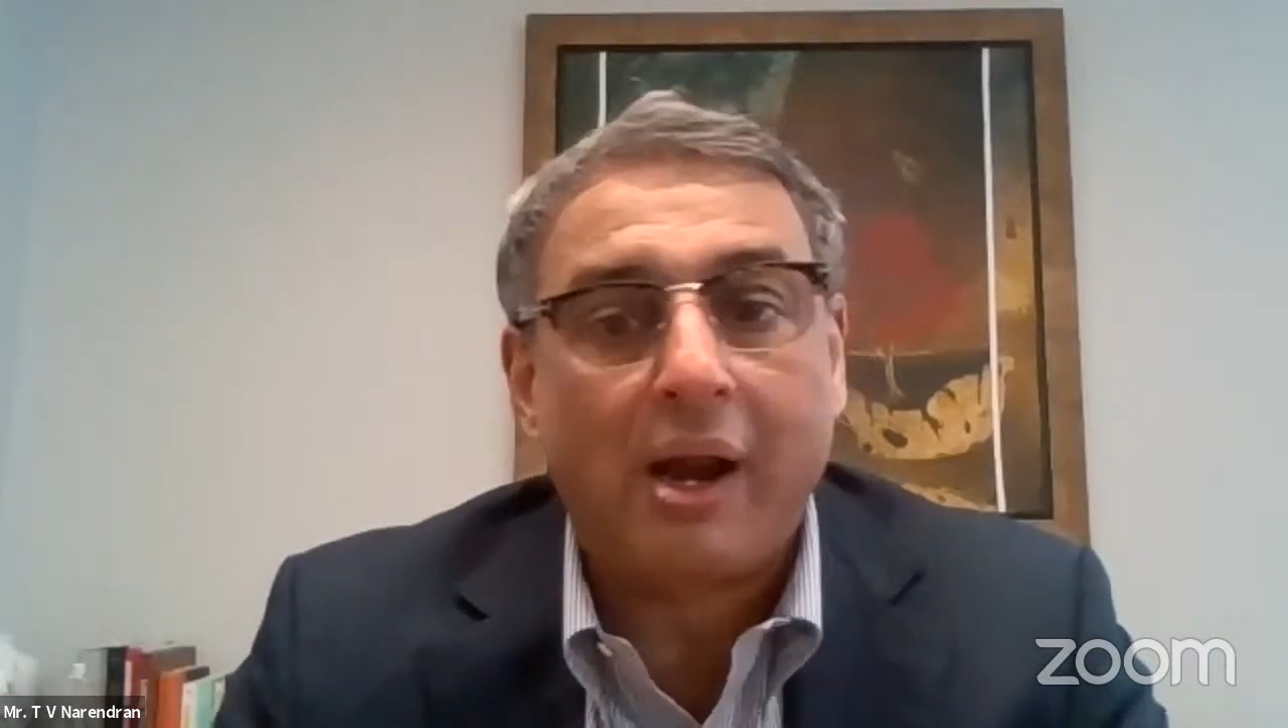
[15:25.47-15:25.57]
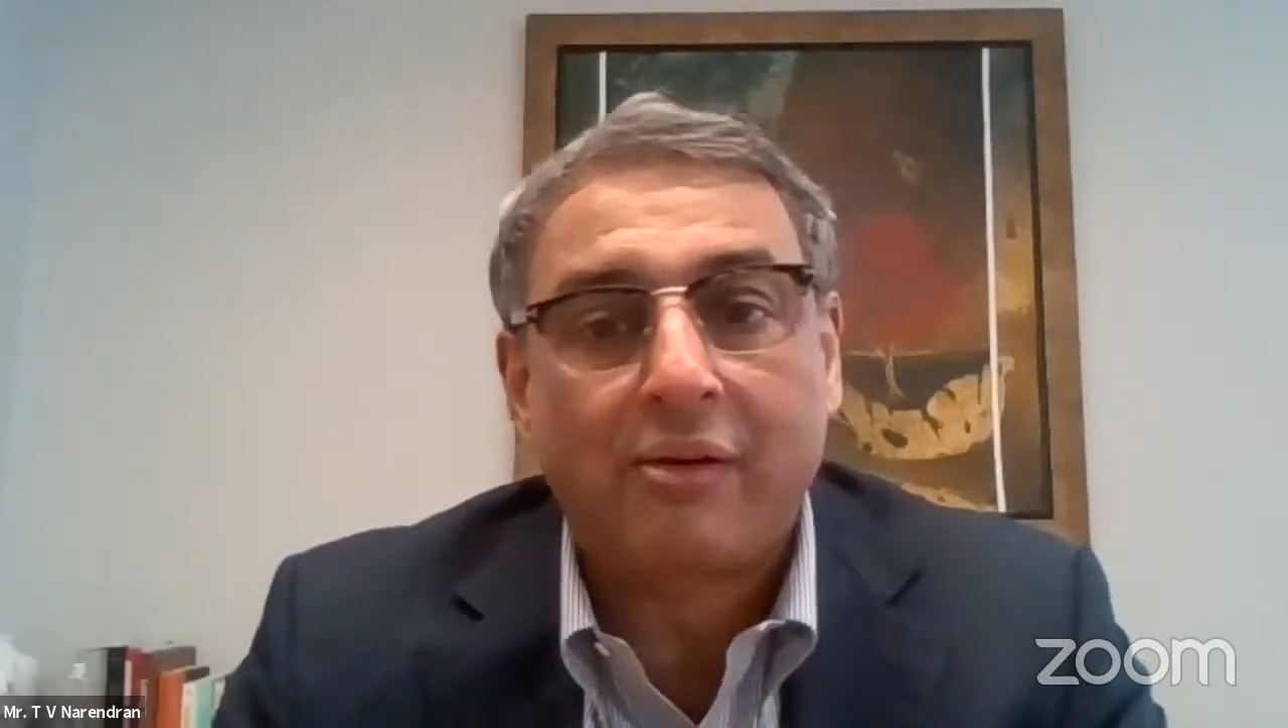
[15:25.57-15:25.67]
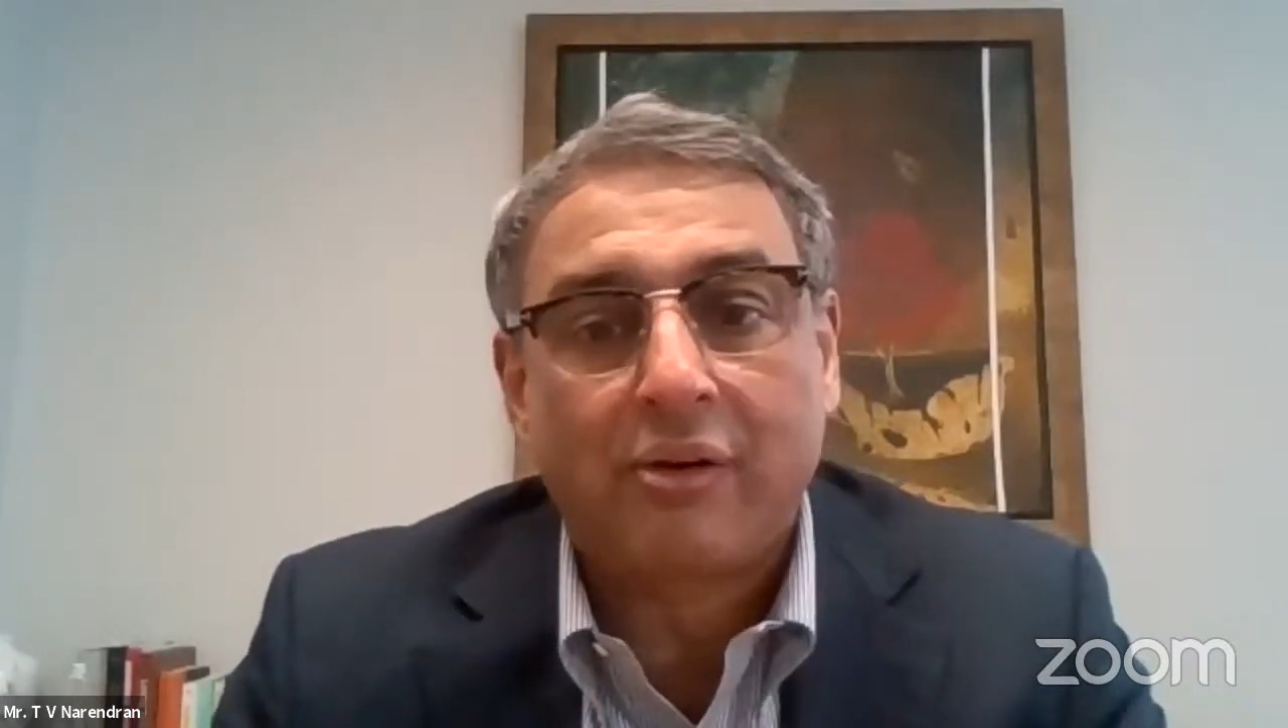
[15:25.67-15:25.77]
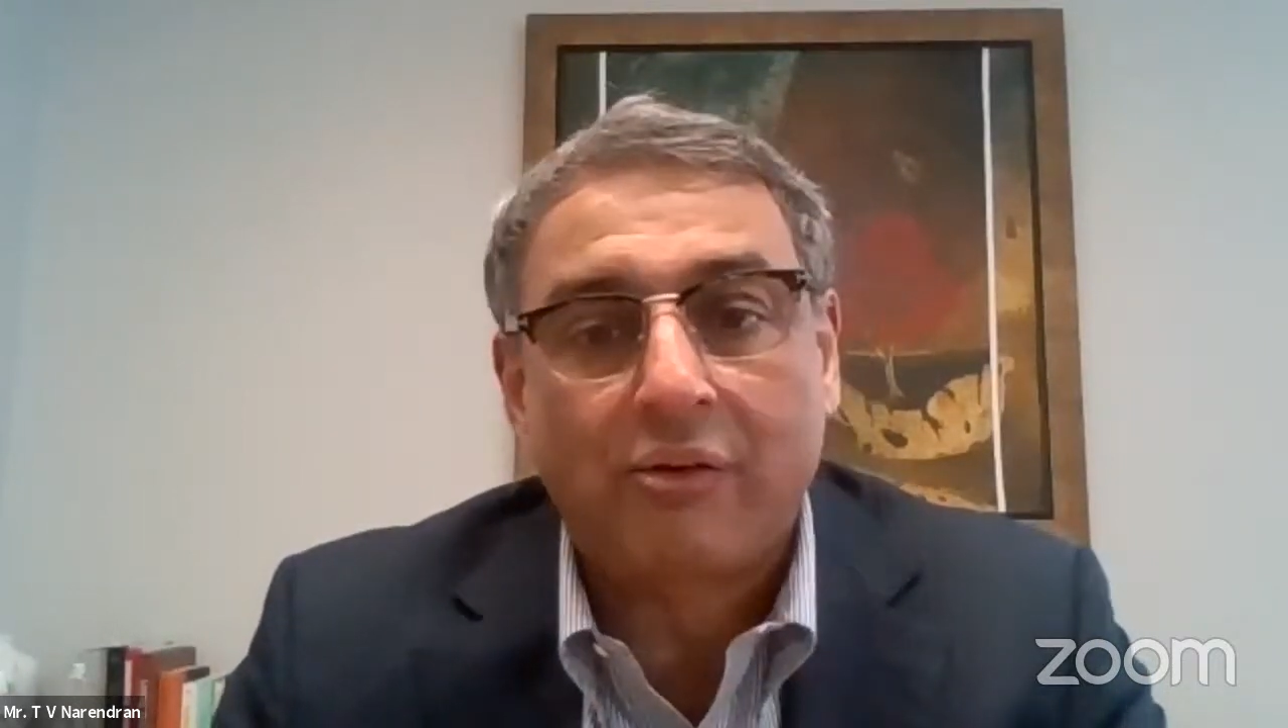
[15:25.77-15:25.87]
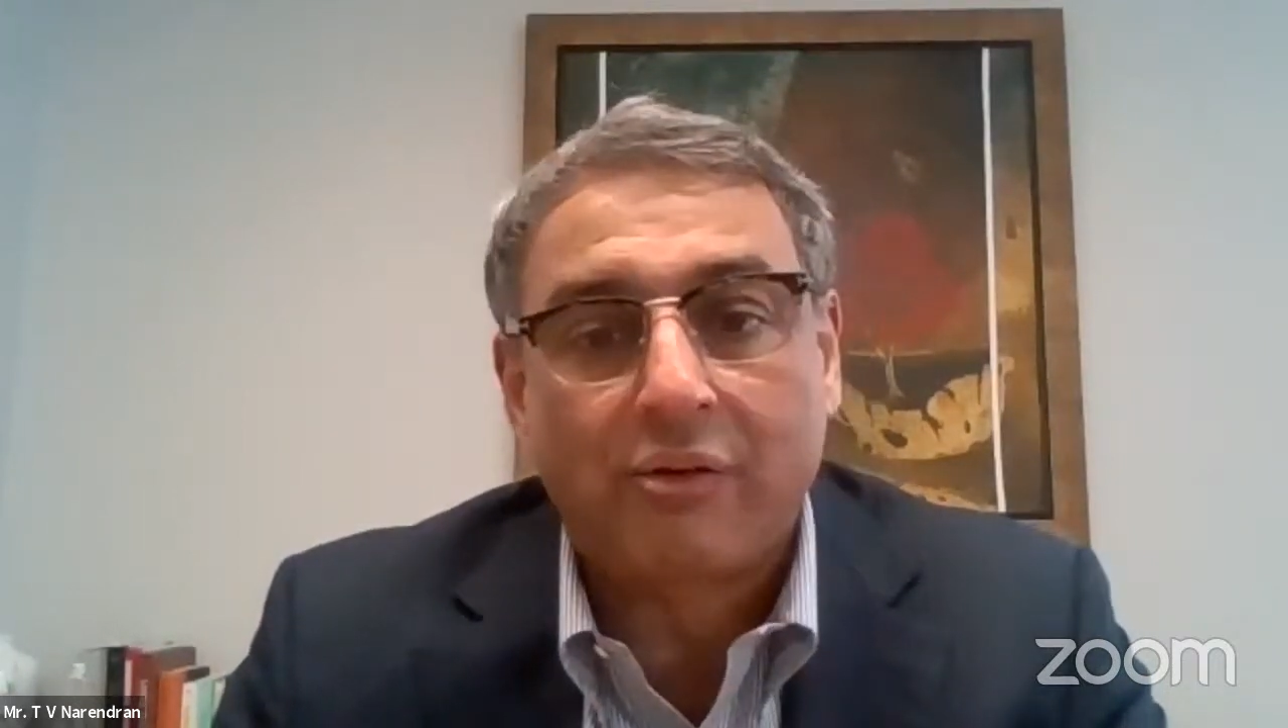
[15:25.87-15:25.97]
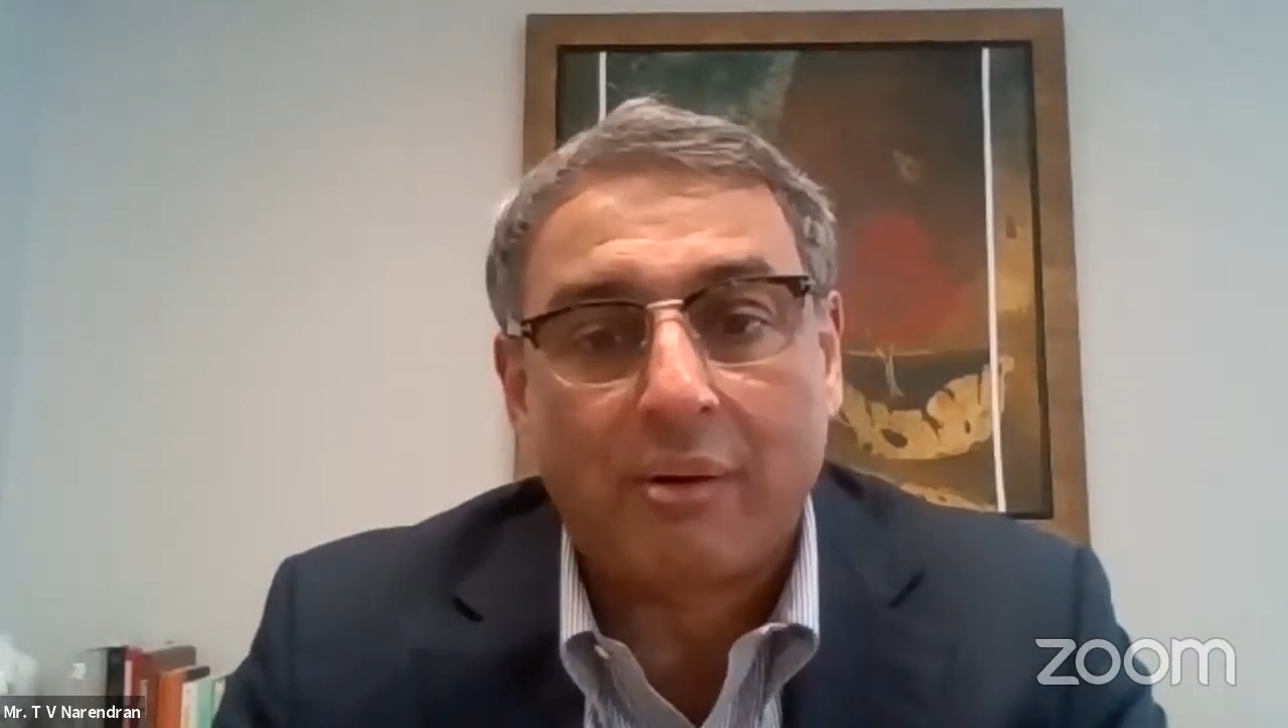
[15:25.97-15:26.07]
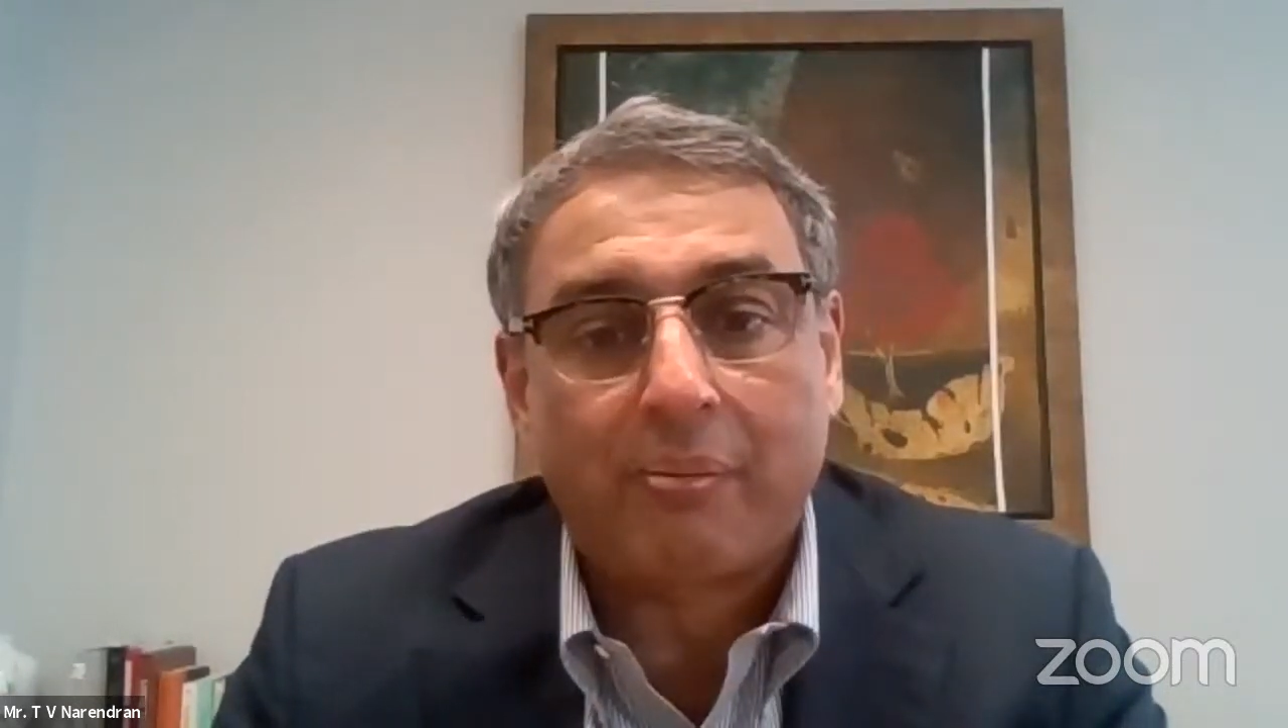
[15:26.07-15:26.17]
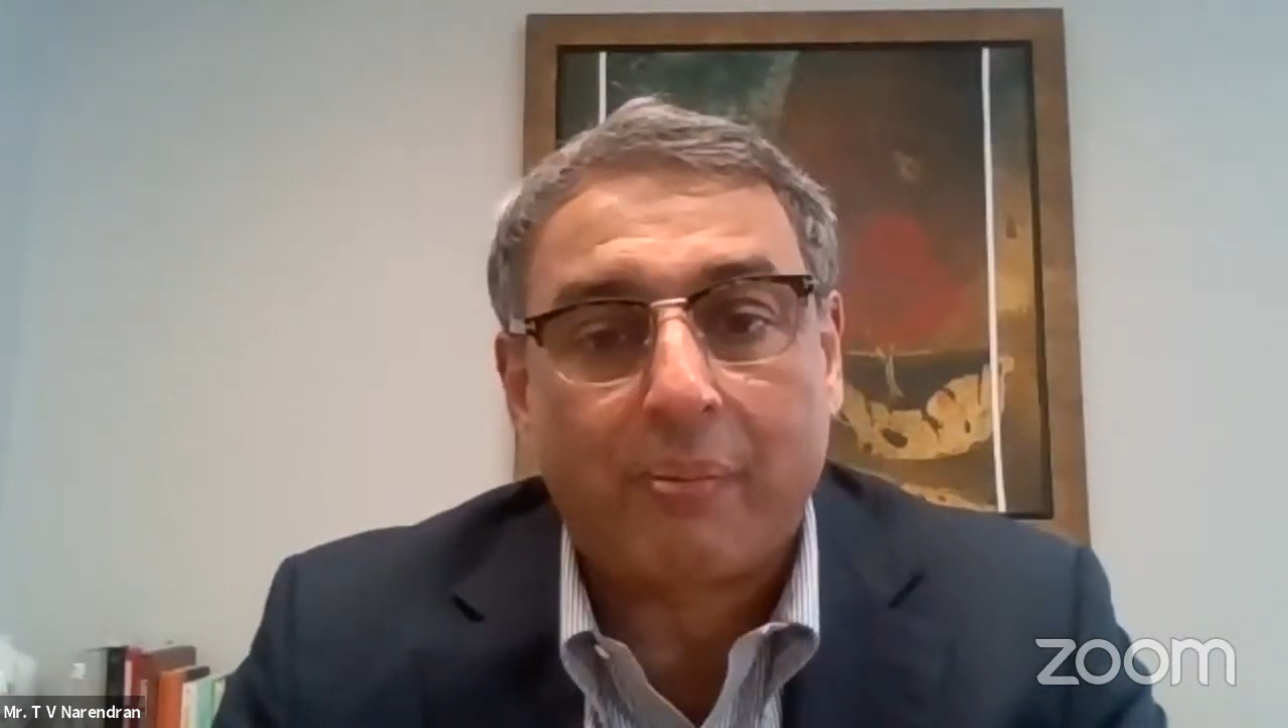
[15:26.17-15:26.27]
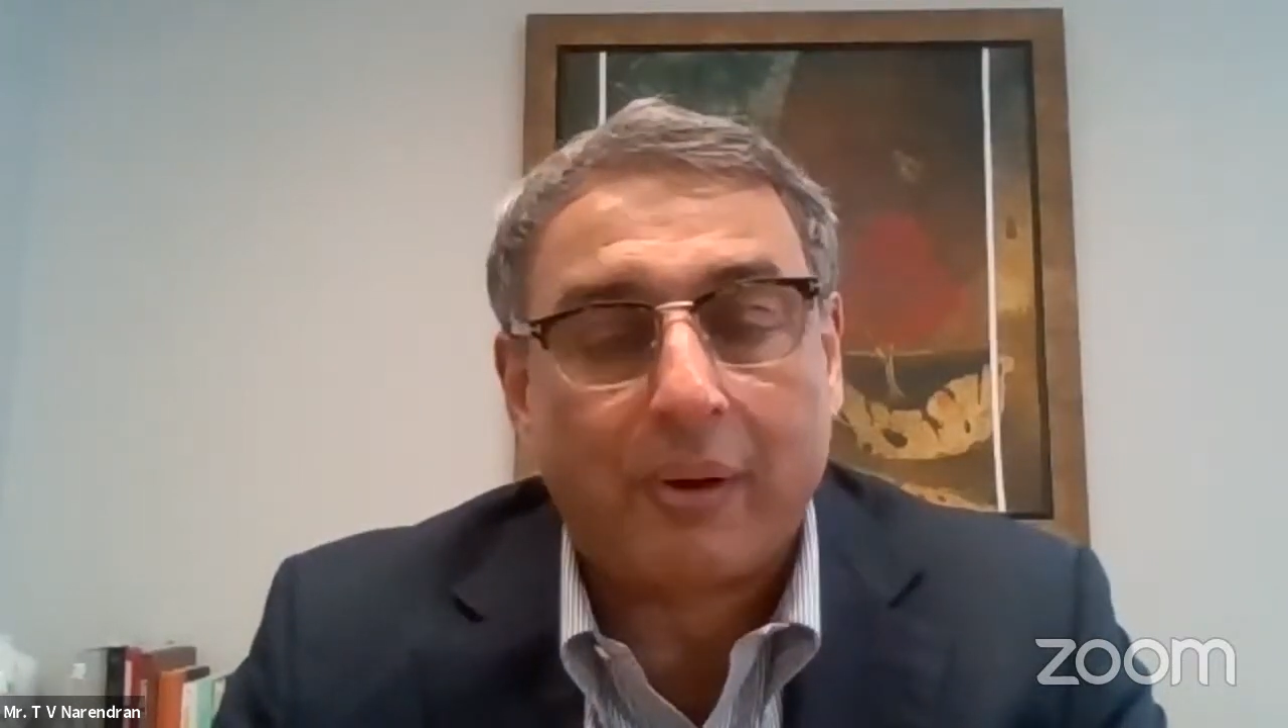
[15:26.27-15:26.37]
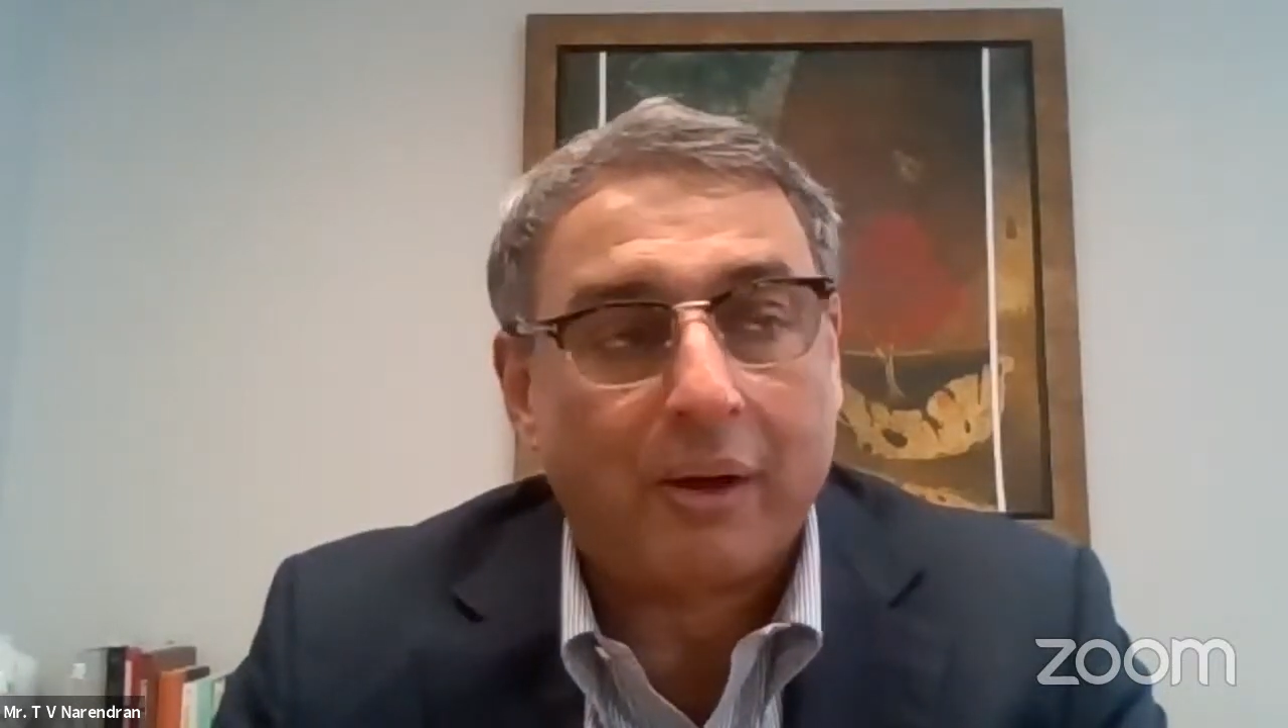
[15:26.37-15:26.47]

relationship